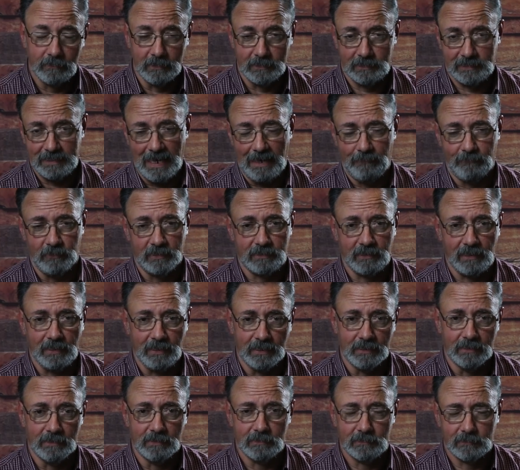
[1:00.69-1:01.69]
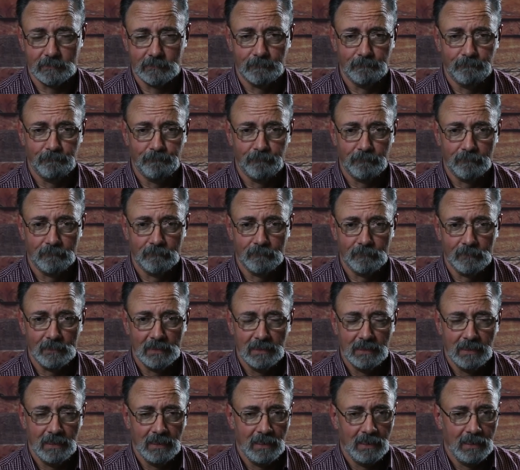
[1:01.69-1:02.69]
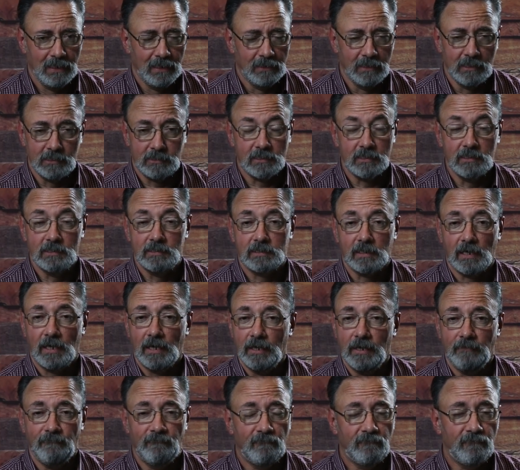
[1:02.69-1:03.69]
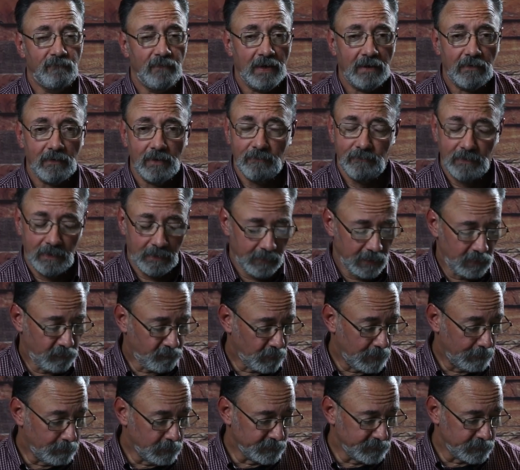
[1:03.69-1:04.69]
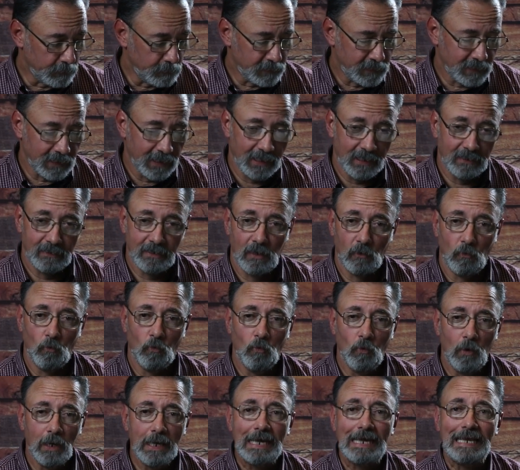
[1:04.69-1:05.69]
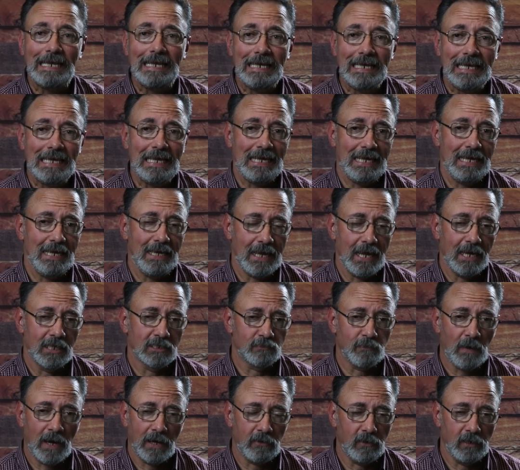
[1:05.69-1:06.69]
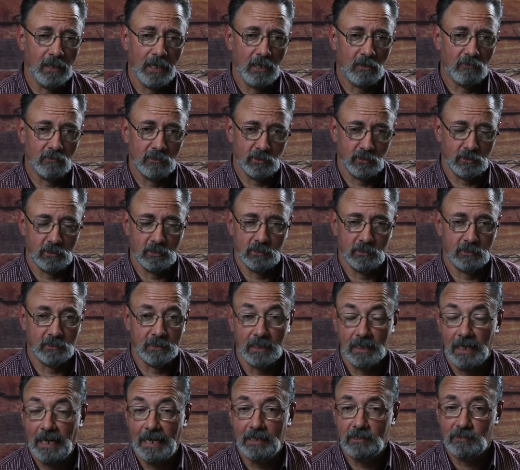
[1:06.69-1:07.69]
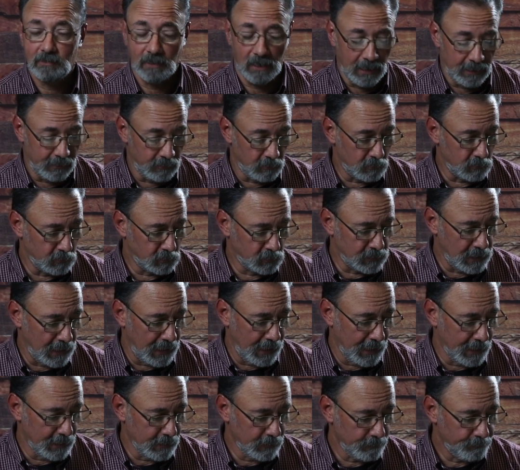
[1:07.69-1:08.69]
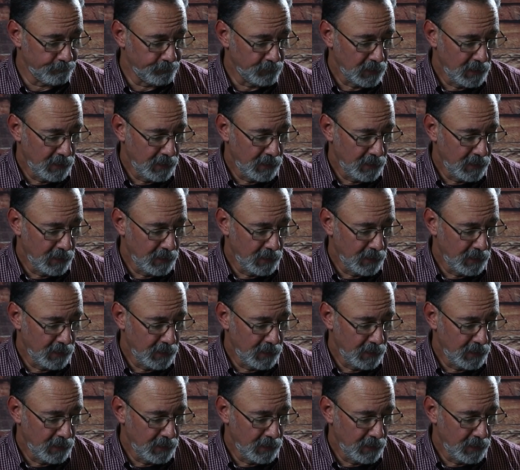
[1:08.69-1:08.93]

the Sabbath is. This is a very, very troublesome thing that we need as modern day Christians today to understand.